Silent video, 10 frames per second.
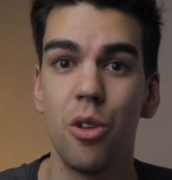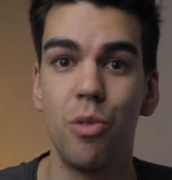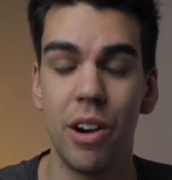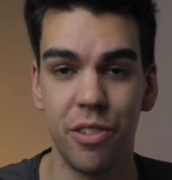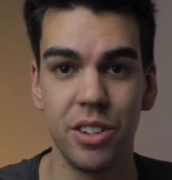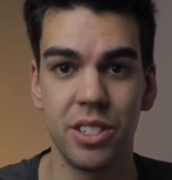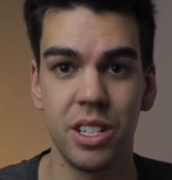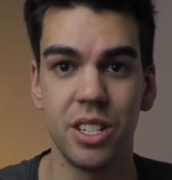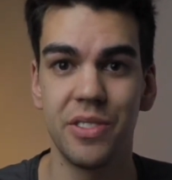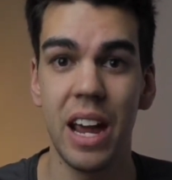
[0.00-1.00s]

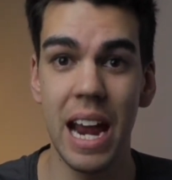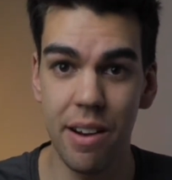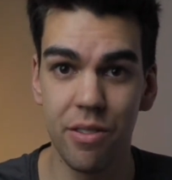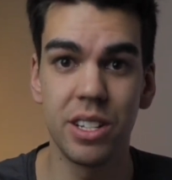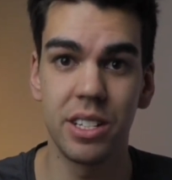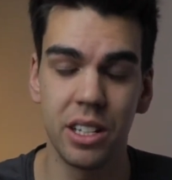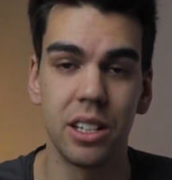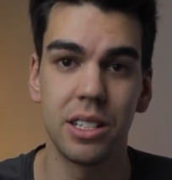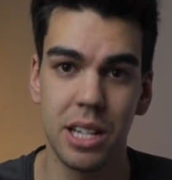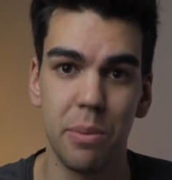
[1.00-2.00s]
references for every single
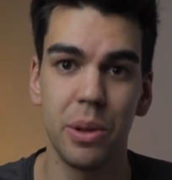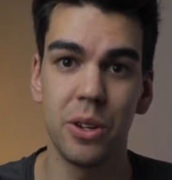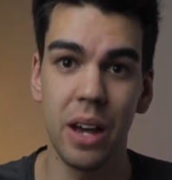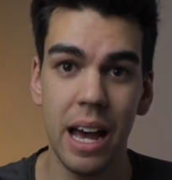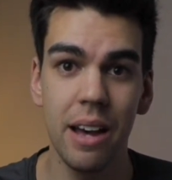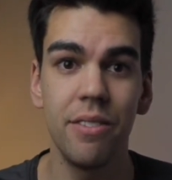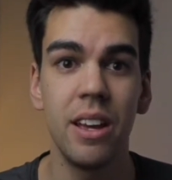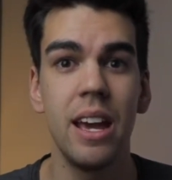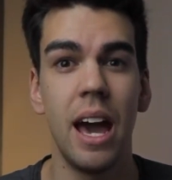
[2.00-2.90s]
example that you have,